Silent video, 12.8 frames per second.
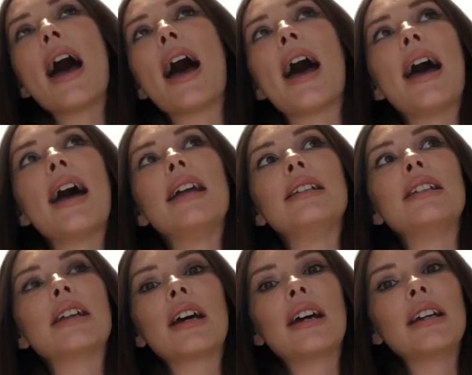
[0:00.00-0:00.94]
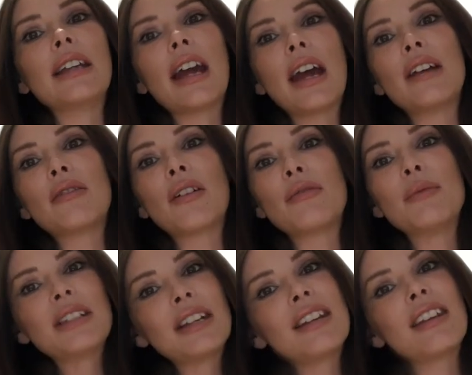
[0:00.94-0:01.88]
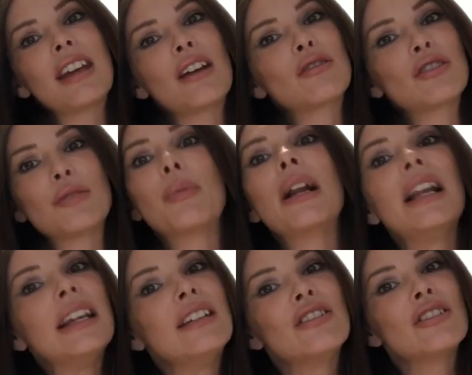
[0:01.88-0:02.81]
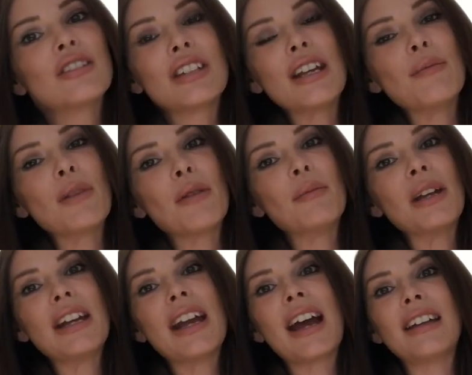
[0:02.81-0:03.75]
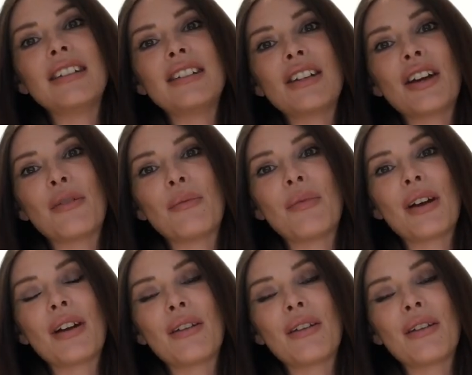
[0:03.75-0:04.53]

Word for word: And uh, yeah, if I've missed anything out, just please just email me, and um,